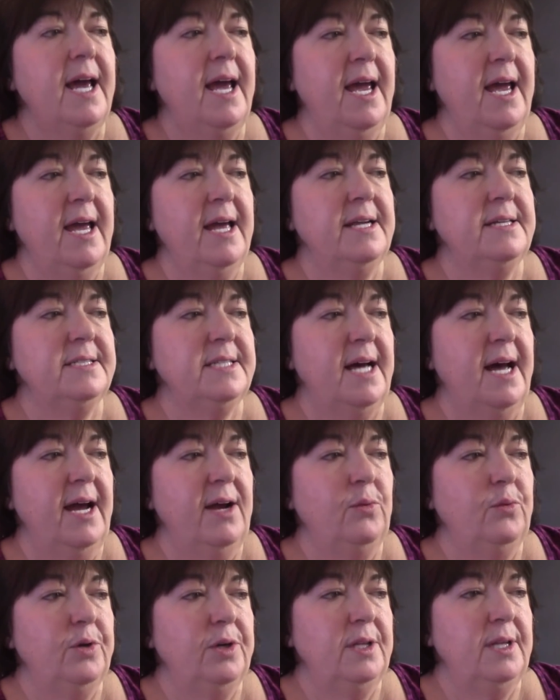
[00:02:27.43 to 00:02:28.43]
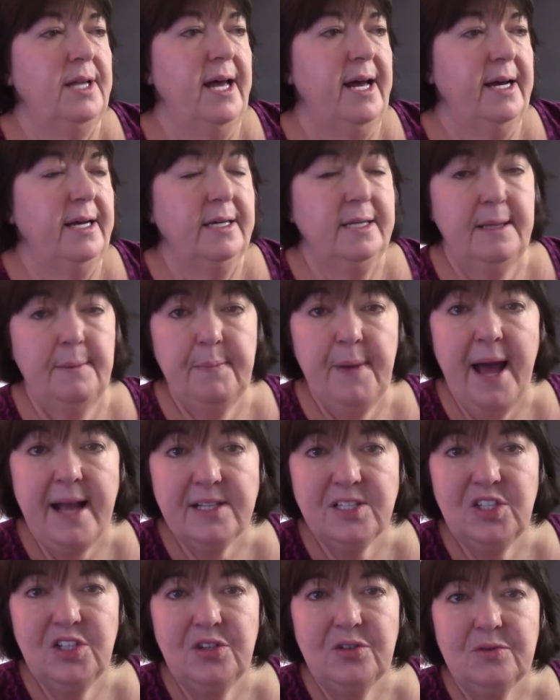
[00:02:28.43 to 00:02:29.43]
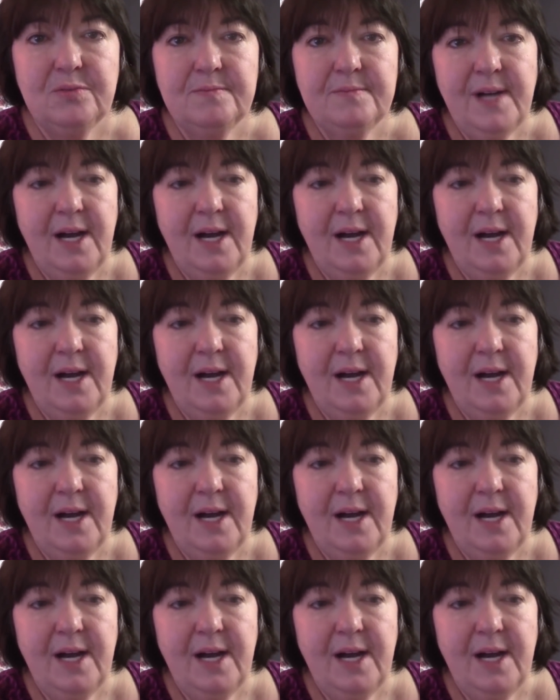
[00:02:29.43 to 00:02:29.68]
and I will get back to you.